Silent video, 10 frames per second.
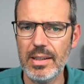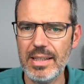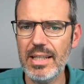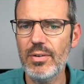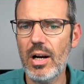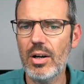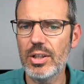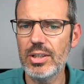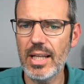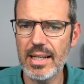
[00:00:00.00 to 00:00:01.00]
data
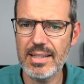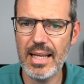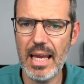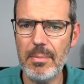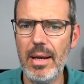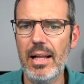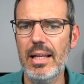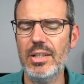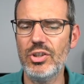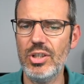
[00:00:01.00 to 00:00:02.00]
architects,
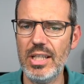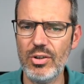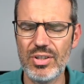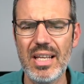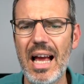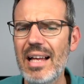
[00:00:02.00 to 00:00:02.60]
ML engineers.